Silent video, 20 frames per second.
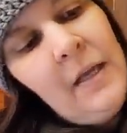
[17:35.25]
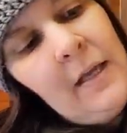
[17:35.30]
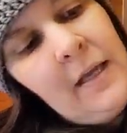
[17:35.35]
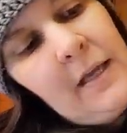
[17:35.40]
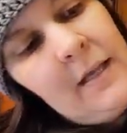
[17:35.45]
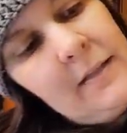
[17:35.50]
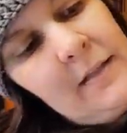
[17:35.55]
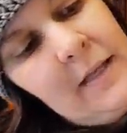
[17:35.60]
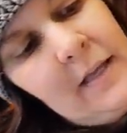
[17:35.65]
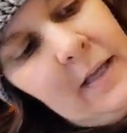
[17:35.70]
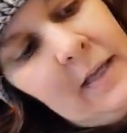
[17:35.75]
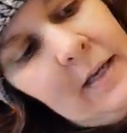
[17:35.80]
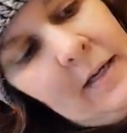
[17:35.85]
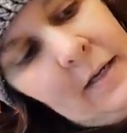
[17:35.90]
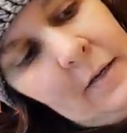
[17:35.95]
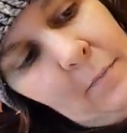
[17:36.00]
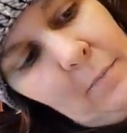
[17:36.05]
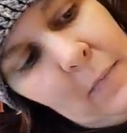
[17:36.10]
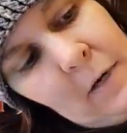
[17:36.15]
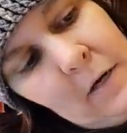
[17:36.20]
And then
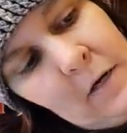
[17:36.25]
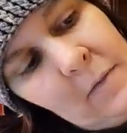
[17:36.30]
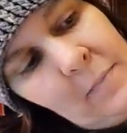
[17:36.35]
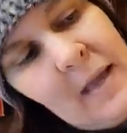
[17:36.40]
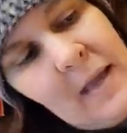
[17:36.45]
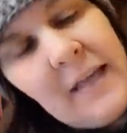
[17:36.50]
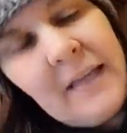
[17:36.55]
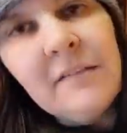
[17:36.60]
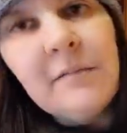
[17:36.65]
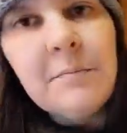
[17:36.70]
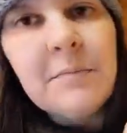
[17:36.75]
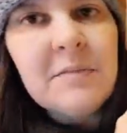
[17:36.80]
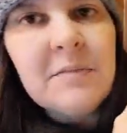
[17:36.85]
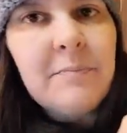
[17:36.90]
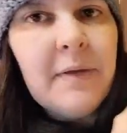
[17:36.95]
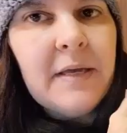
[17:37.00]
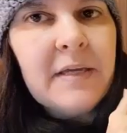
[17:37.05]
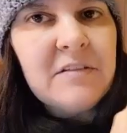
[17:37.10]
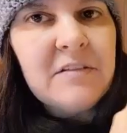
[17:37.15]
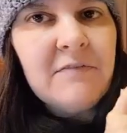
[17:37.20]
Mary Maxim's
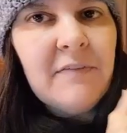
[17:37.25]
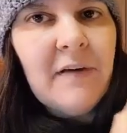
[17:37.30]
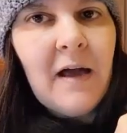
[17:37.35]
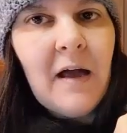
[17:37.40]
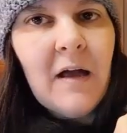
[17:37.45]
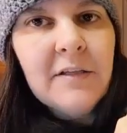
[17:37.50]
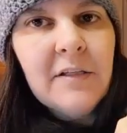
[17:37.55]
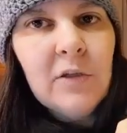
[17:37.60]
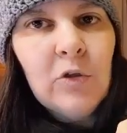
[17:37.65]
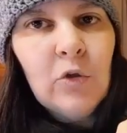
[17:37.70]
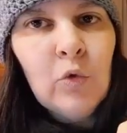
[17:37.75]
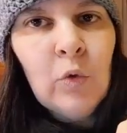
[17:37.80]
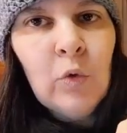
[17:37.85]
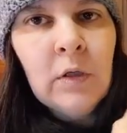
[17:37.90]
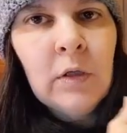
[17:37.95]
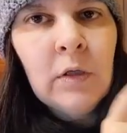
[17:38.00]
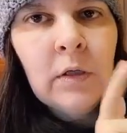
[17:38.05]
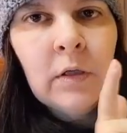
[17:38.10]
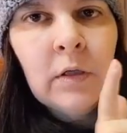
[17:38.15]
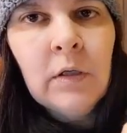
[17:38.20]
Best Value
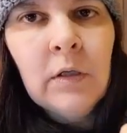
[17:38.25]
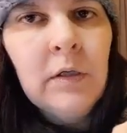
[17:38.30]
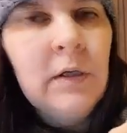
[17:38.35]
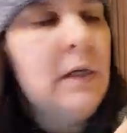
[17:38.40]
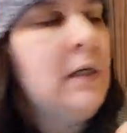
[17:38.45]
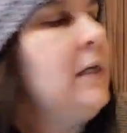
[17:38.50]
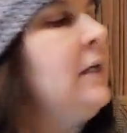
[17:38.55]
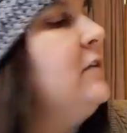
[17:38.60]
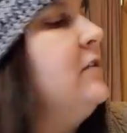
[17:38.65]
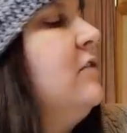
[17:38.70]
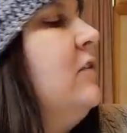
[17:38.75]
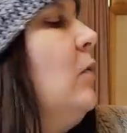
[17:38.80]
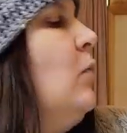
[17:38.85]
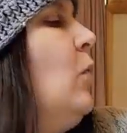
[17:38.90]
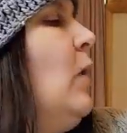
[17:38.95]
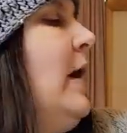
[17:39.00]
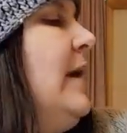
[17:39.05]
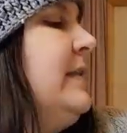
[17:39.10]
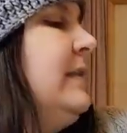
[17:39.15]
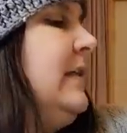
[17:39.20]
is the
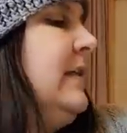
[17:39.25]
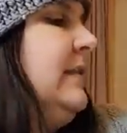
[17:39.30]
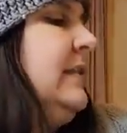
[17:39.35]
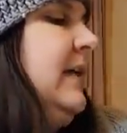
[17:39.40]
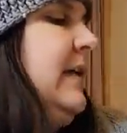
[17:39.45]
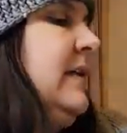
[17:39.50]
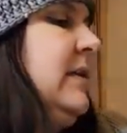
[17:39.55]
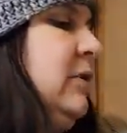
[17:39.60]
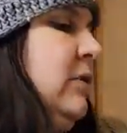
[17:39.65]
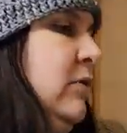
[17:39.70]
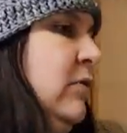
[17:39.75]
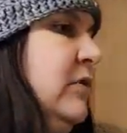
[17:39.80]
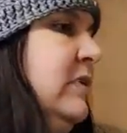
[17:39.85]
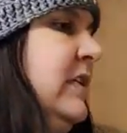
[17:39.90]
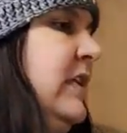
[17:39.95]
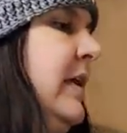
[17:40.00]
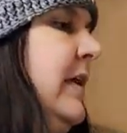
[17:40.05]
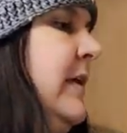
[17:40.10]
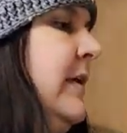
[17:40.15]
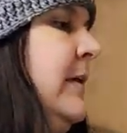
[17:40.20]
white that they
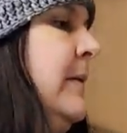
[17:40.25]
used.